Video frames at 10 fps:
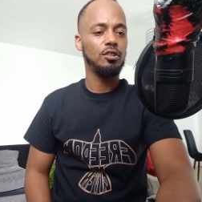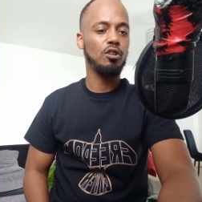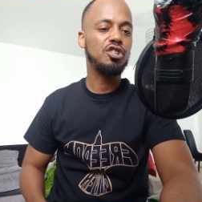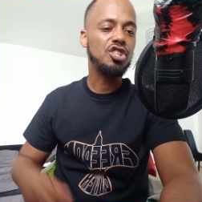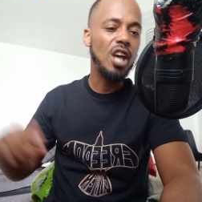
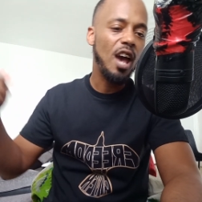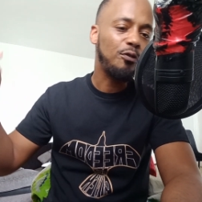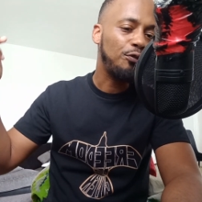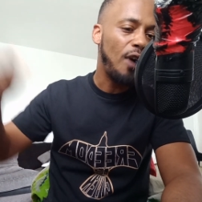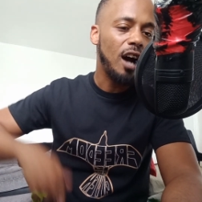You share
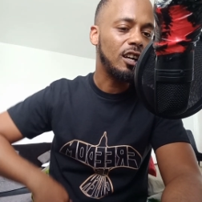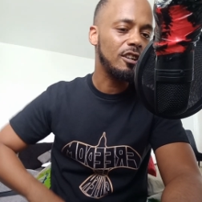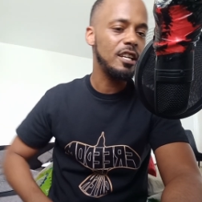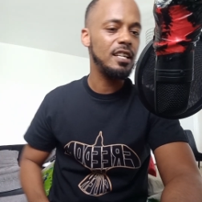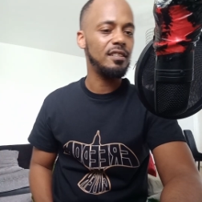
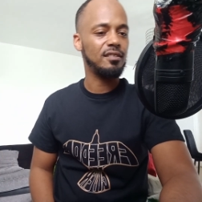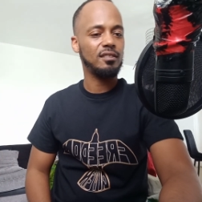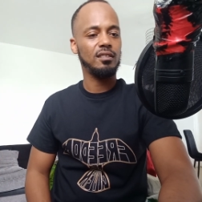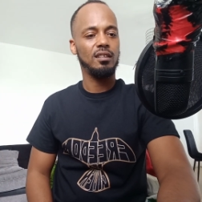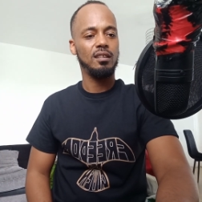fuckeries,
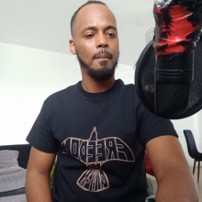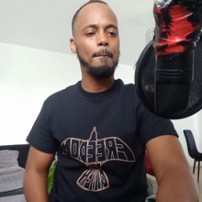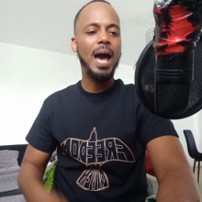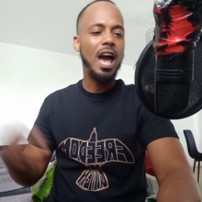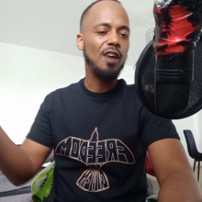
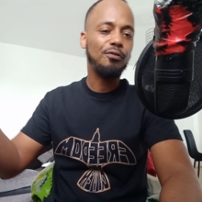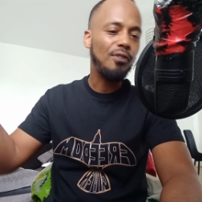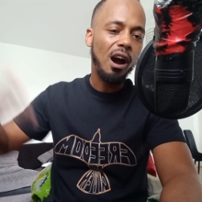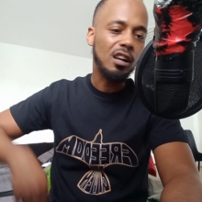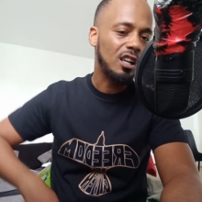bare
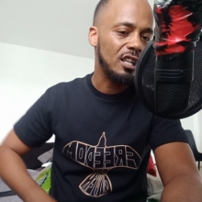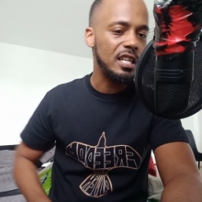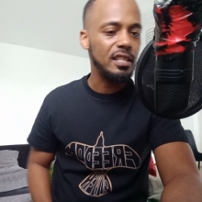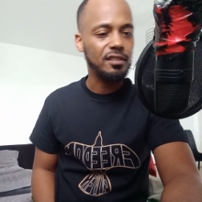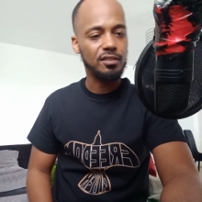
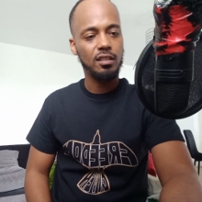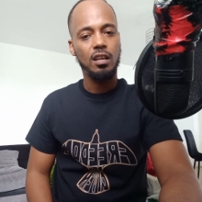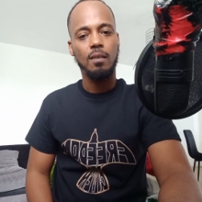fuckeries.